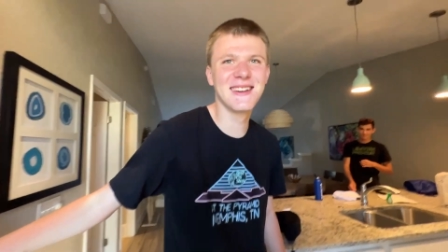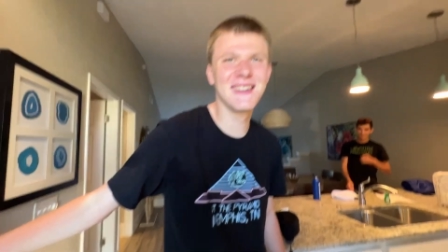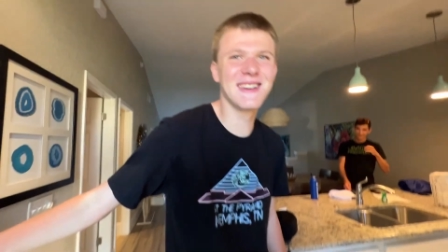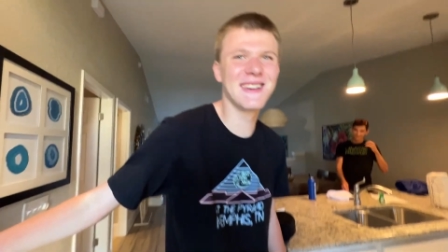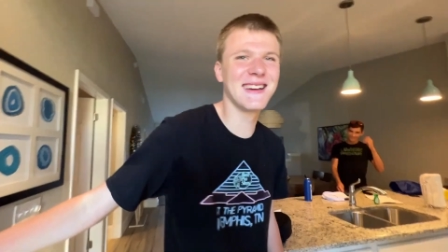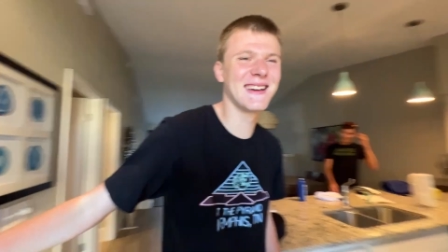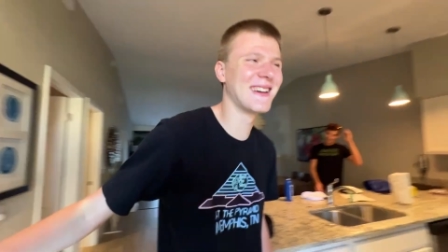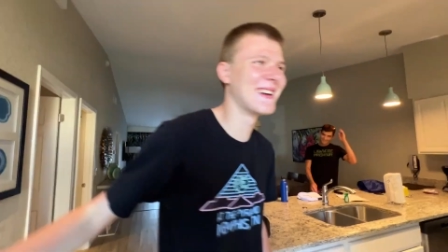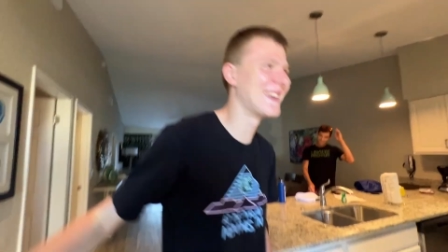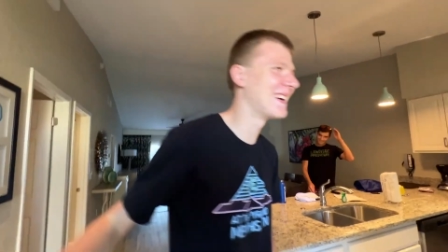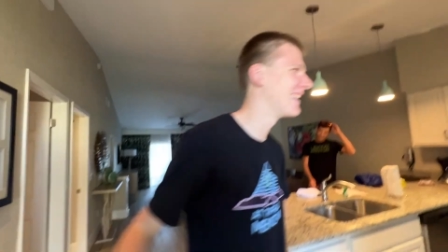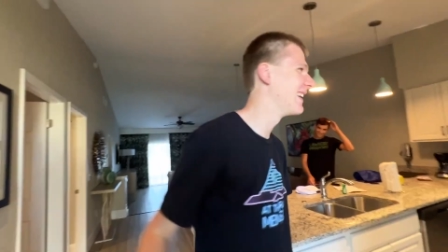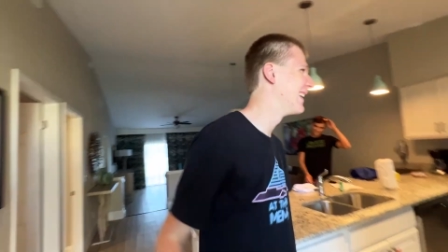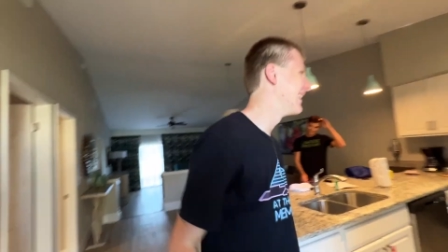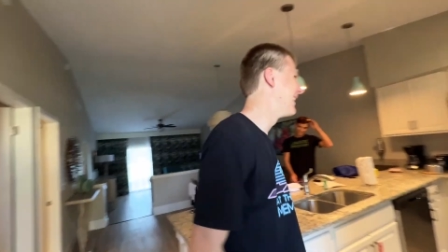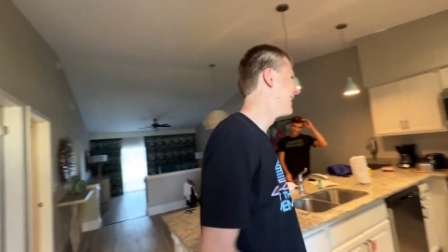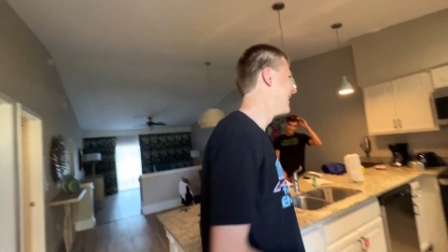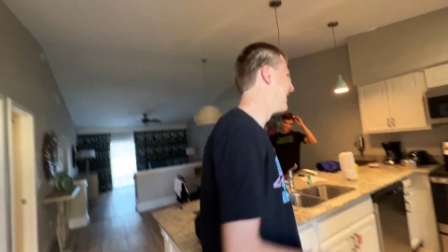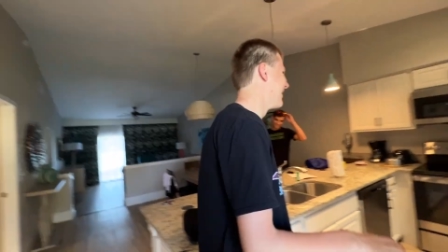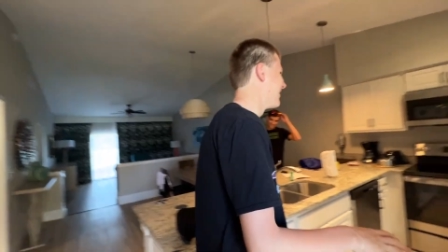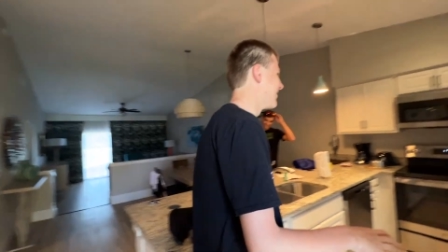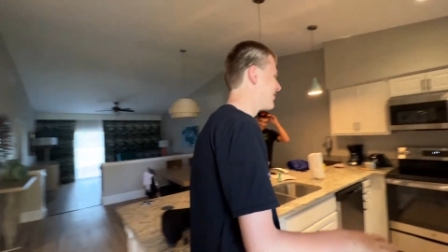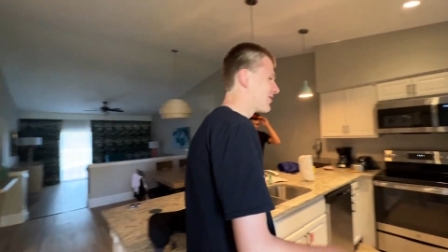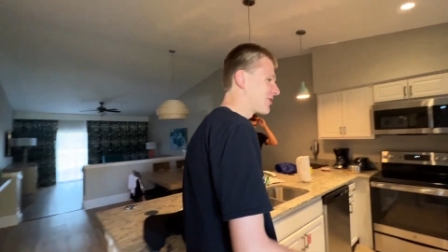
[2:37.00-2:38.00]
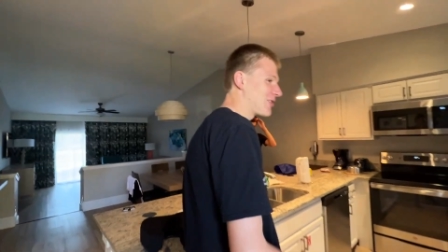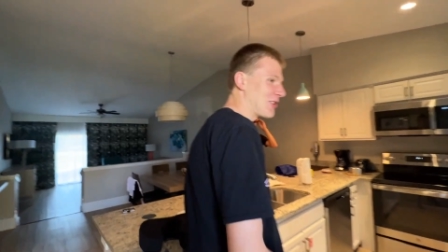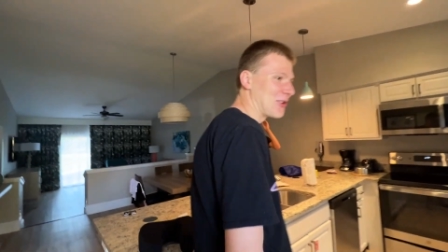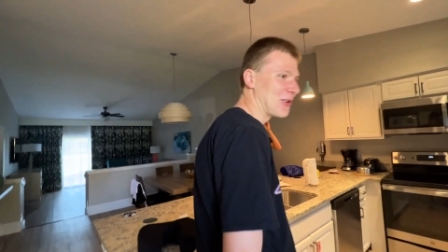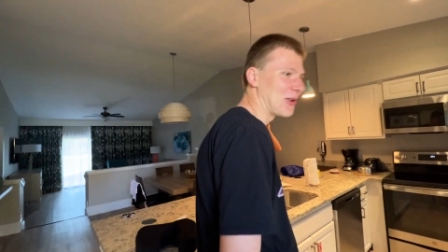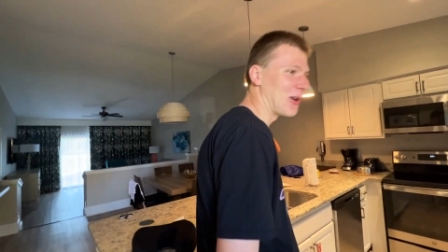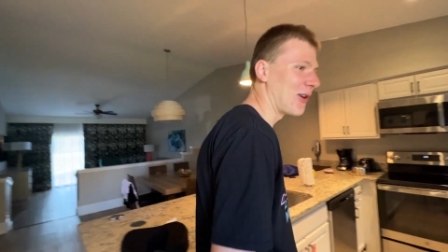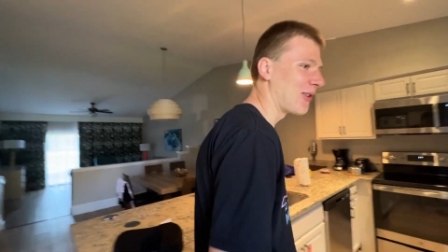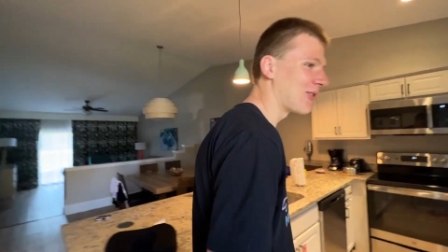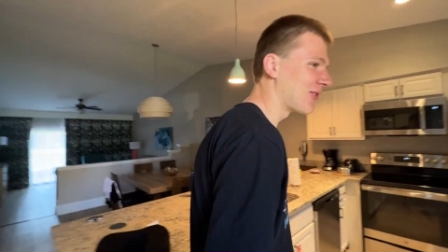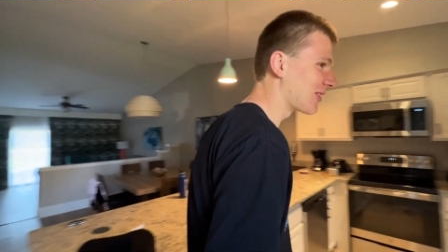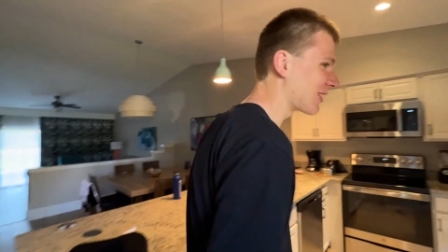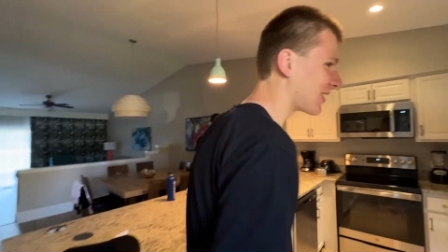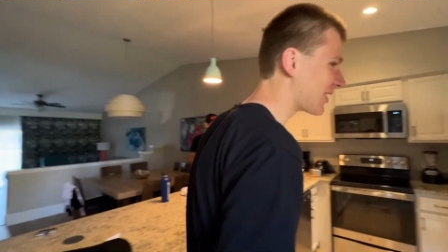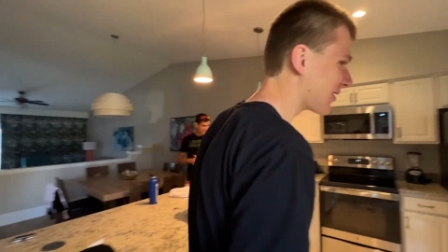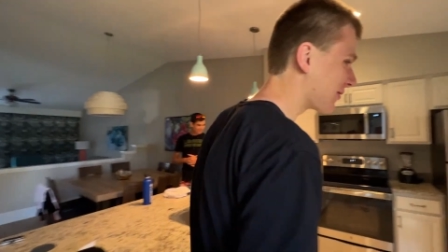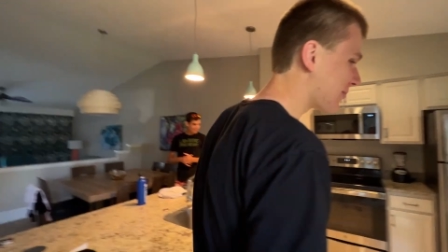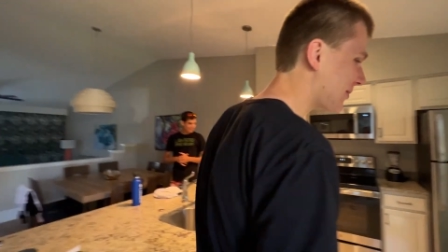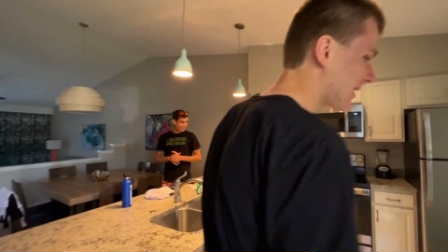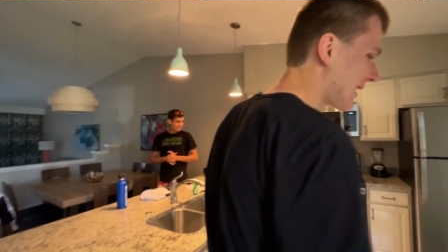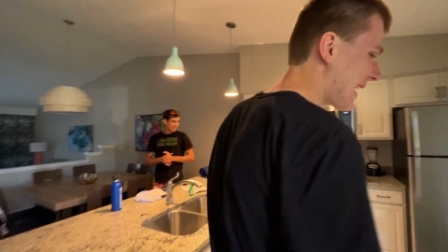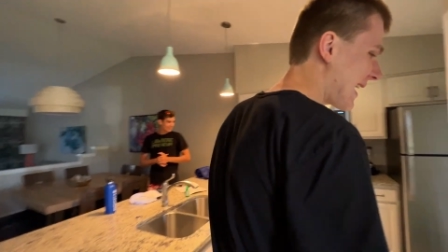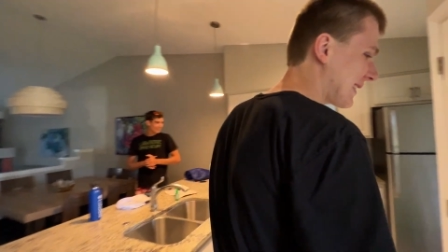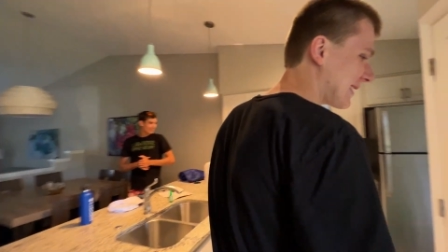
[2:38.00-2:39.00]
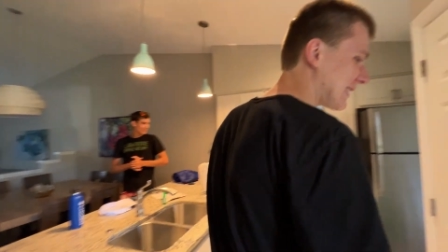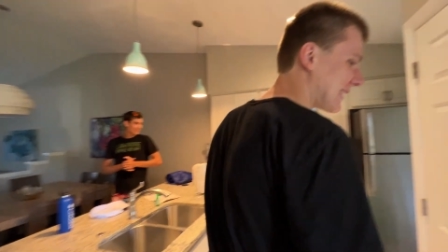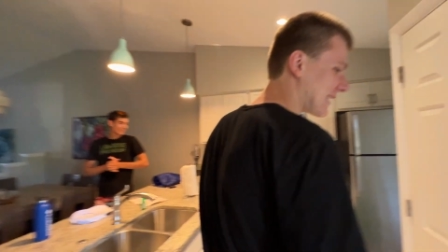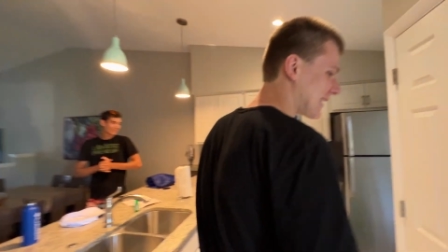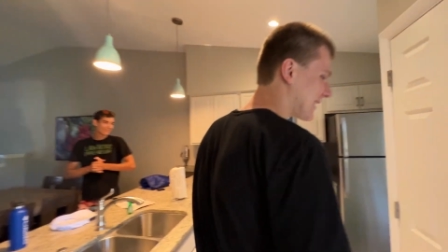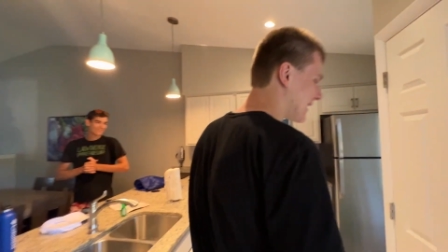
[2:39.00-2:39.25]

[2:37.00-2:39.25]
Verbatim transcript: what? so over here we got the